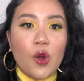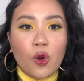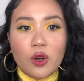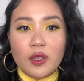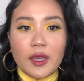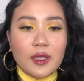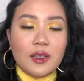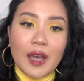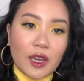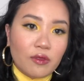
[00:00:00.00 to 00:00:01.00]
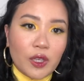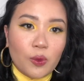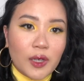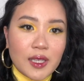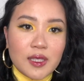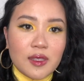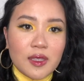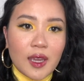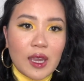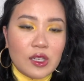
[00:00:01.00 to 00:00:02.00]
or like kind of like what I did
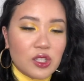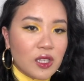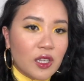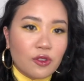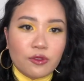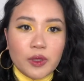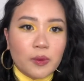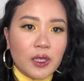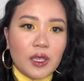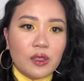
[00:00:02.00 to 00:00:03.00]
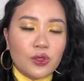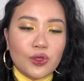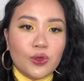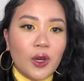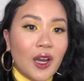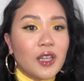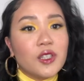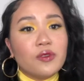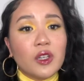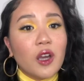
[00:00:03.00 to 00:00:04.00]
today and just kind of flip it and do a
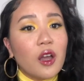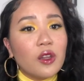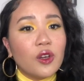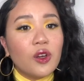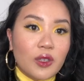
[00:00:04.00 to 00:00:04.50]
different color.